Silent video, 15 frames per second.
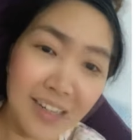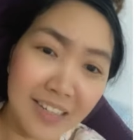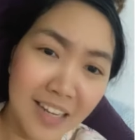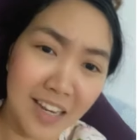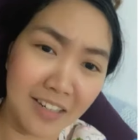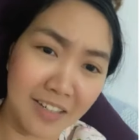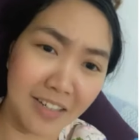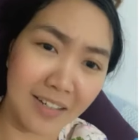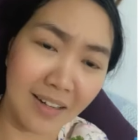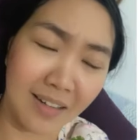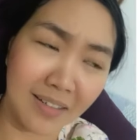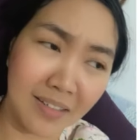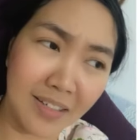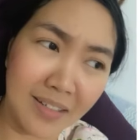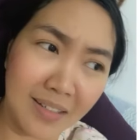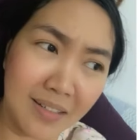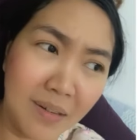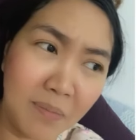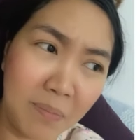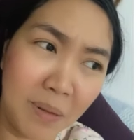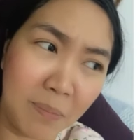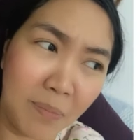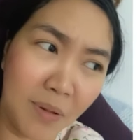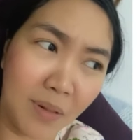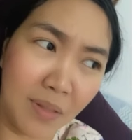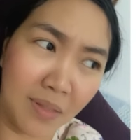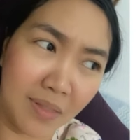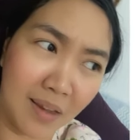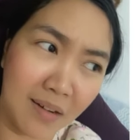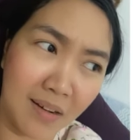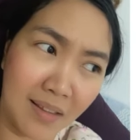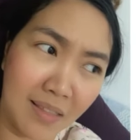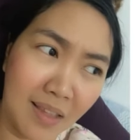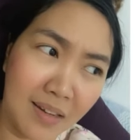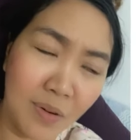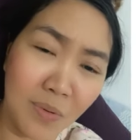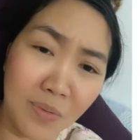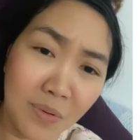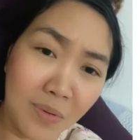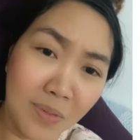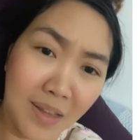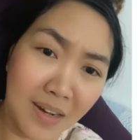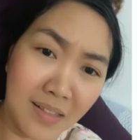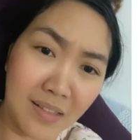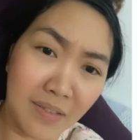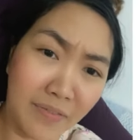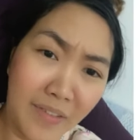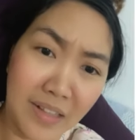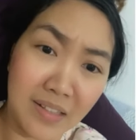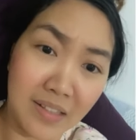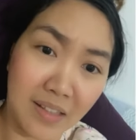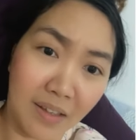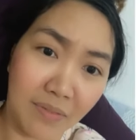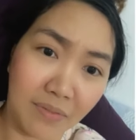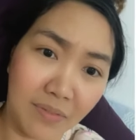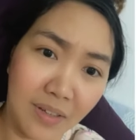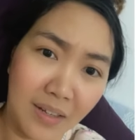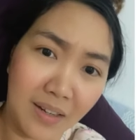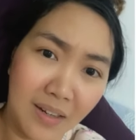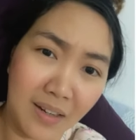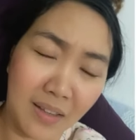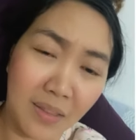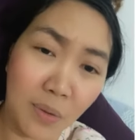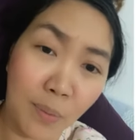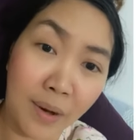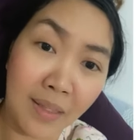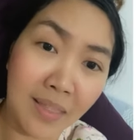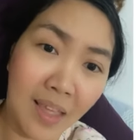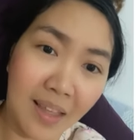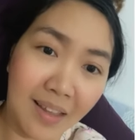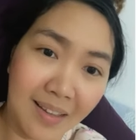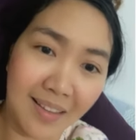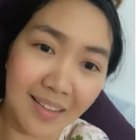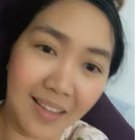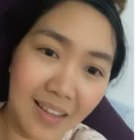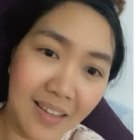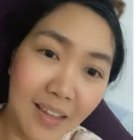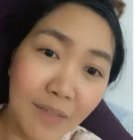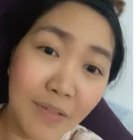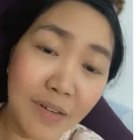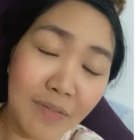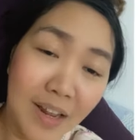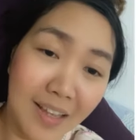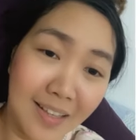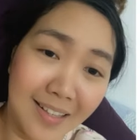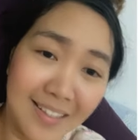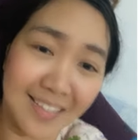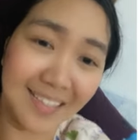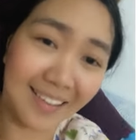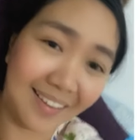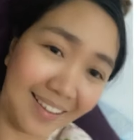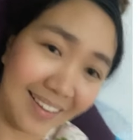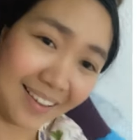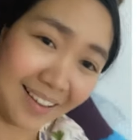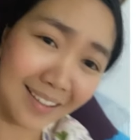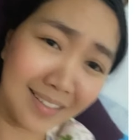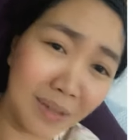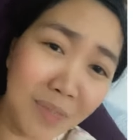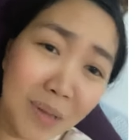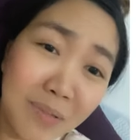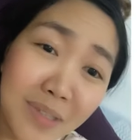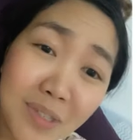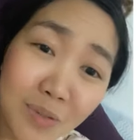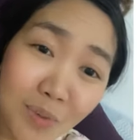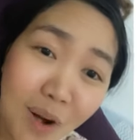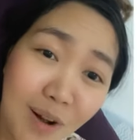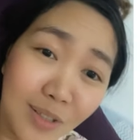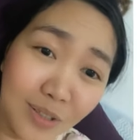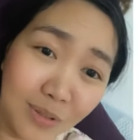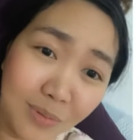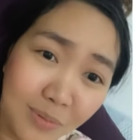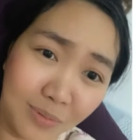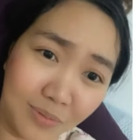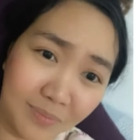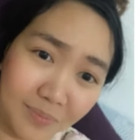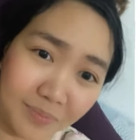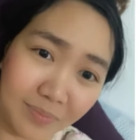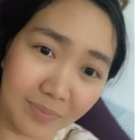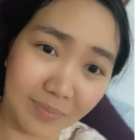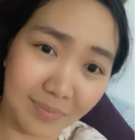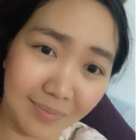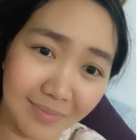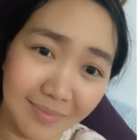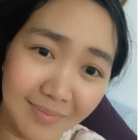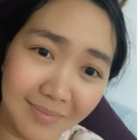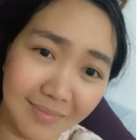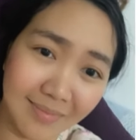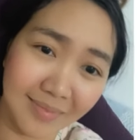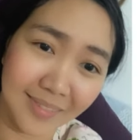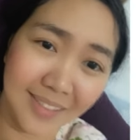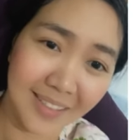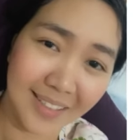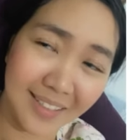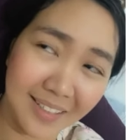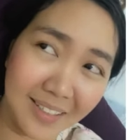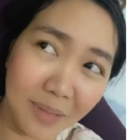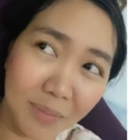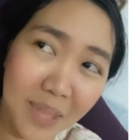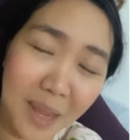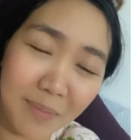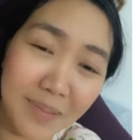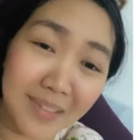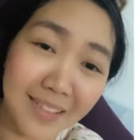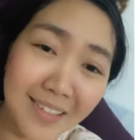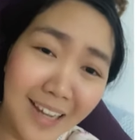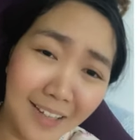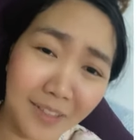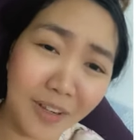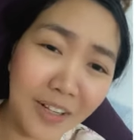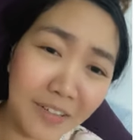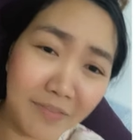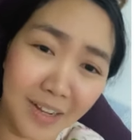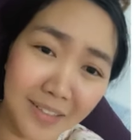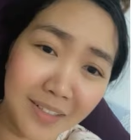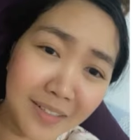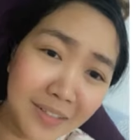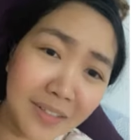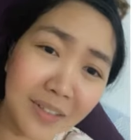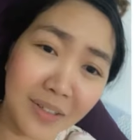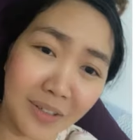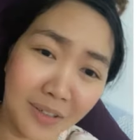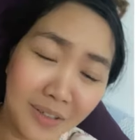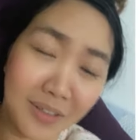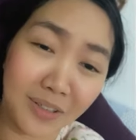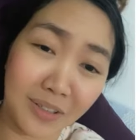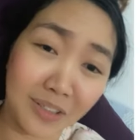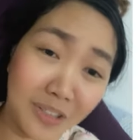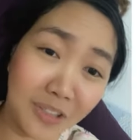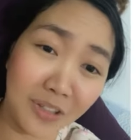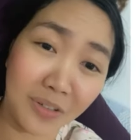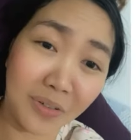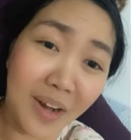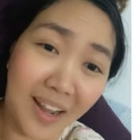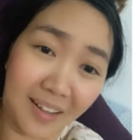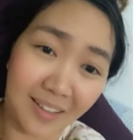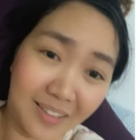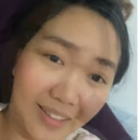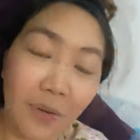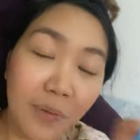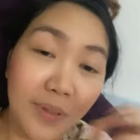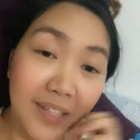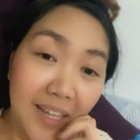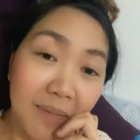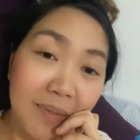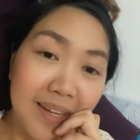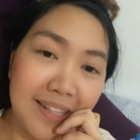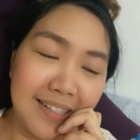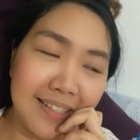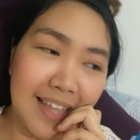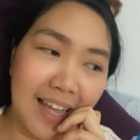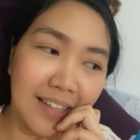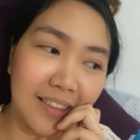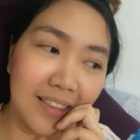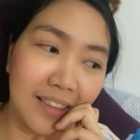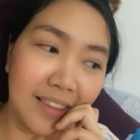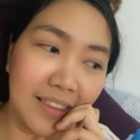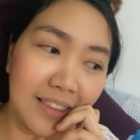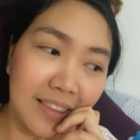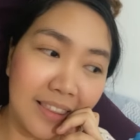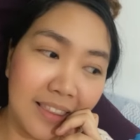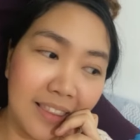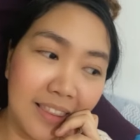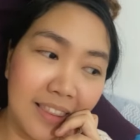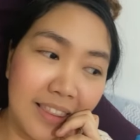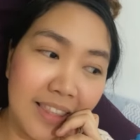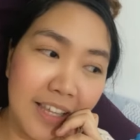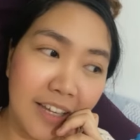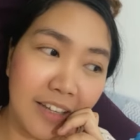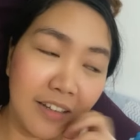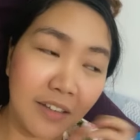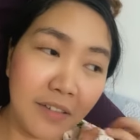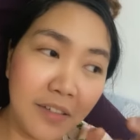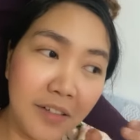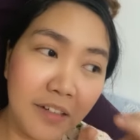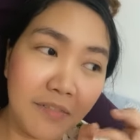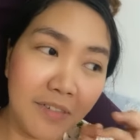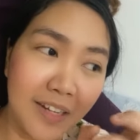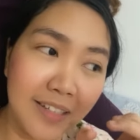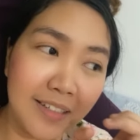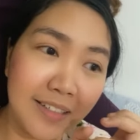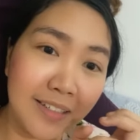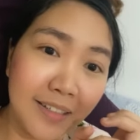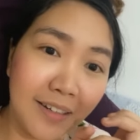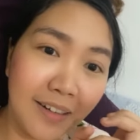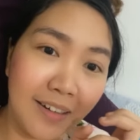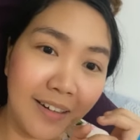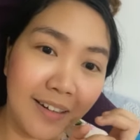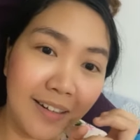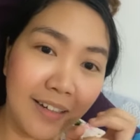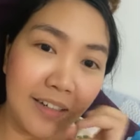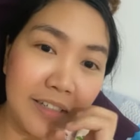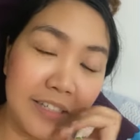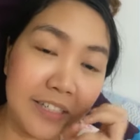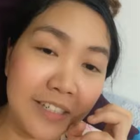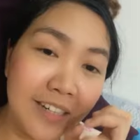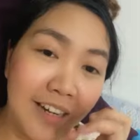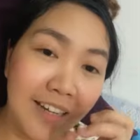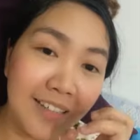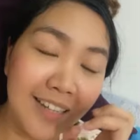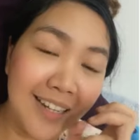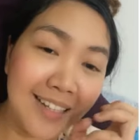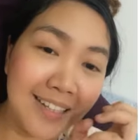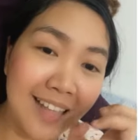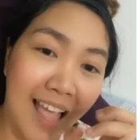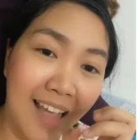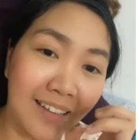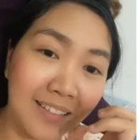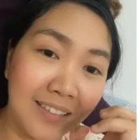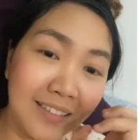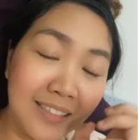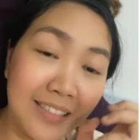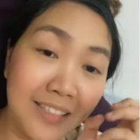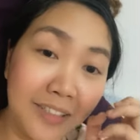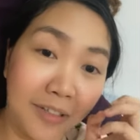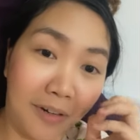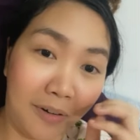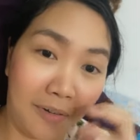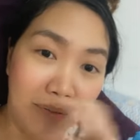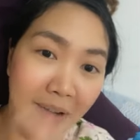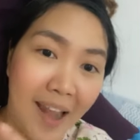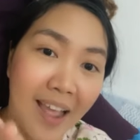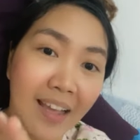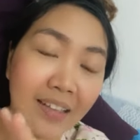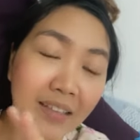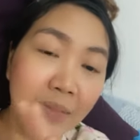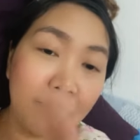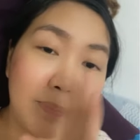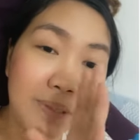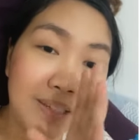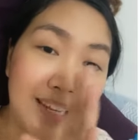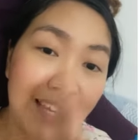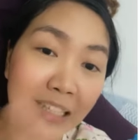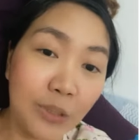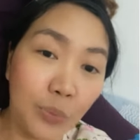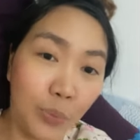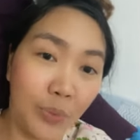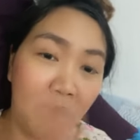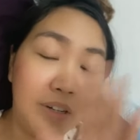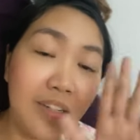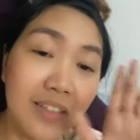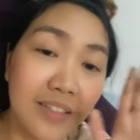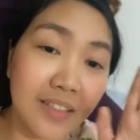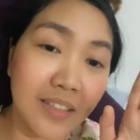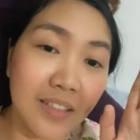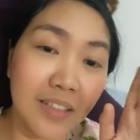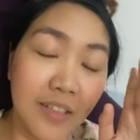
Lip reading: Not intentional. Just some people, they don't know that it's offensive, the way they give advice. Sometimes it's wrong too. Sometimes not all advices are correct. What I mean is that other advices are not exactly correct, but it worked